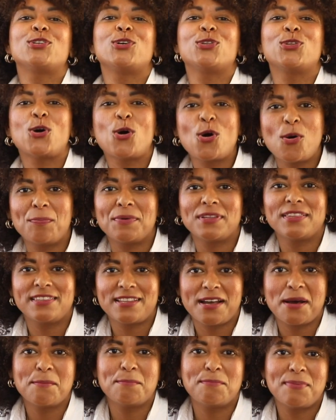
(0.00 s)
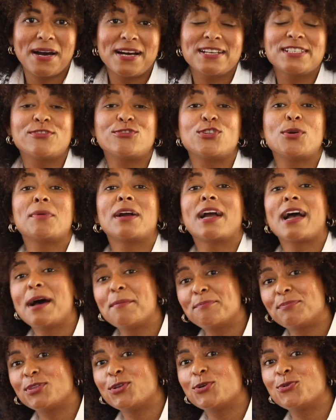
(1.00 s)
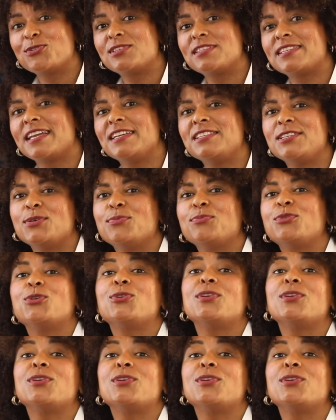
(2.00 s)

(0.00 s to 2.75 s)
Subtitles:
on open-top bus from Camp Nou stadium to